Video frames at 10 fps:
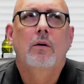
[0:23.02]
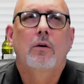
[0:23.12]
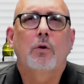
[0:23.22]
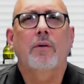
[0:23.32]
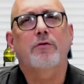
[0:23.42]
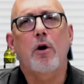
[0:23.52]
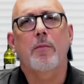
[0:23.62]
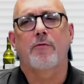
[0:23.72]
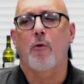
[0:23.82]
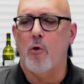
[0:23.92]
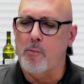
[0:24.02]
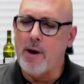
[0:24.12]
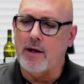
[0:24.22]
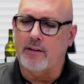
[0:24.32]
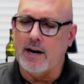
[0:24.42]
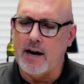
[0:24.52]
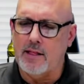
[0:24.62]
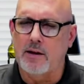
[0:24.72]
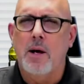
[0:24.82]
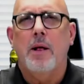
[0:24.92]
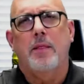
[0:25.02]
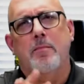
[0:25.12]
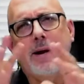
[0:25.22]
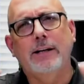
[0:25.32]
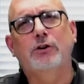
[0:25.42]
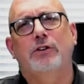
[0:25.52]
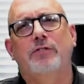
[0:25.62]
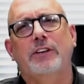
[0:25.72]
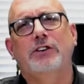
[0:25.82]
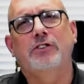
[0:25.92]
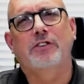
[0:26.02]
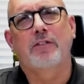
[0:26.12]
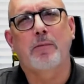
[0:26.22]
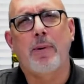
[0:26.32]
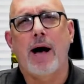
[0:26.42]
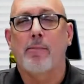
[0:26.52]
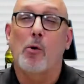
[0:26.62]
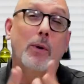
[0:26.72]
So I've talked before about the major divisions of the Bible.